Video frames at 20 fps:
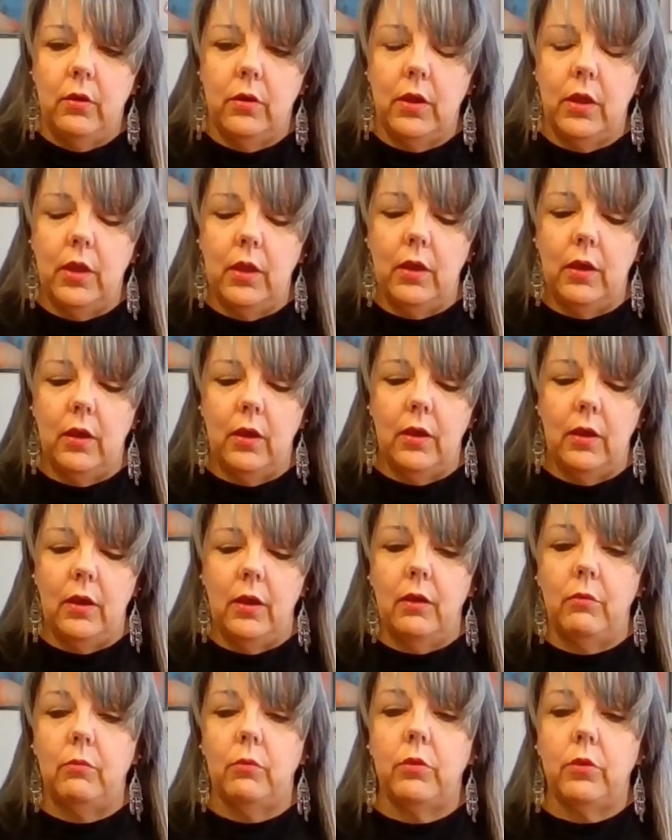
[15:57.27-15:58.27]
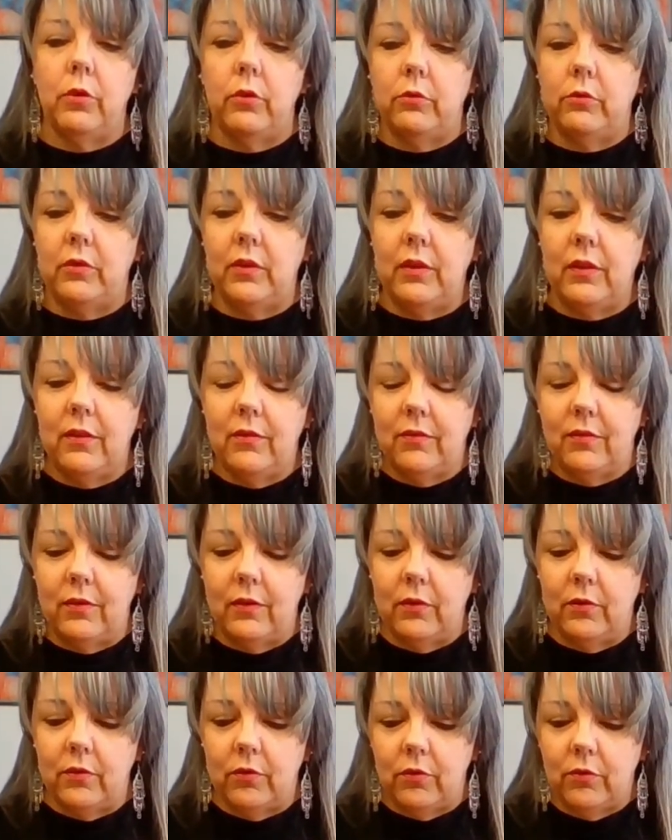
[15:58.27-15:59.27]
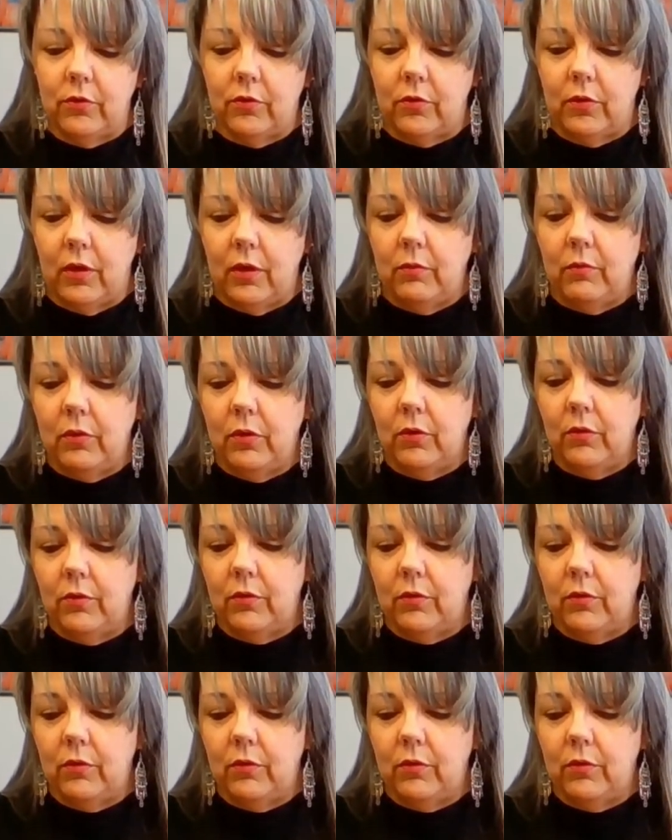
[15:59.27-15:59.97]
okay, I'm closing the scissors. I'm